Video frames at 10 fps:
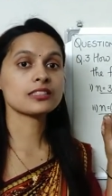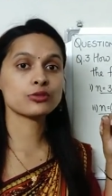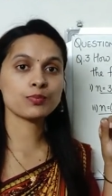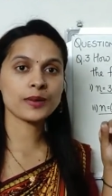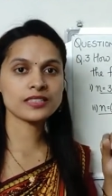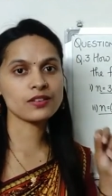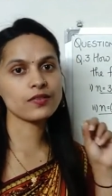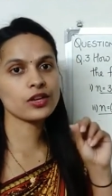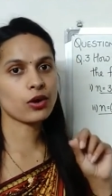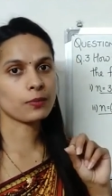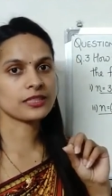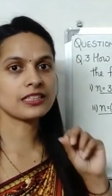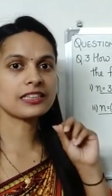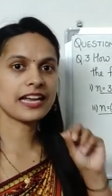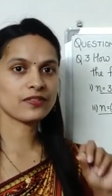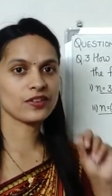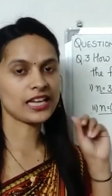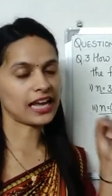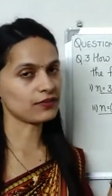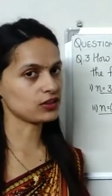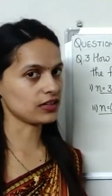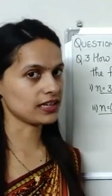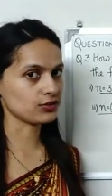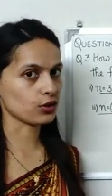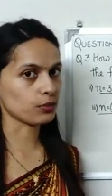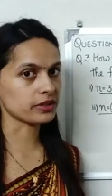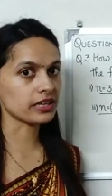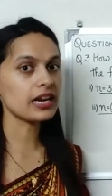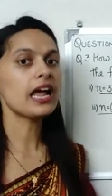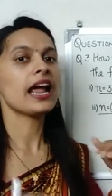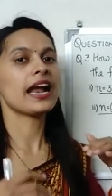the specific orbital, that we have 3s orbital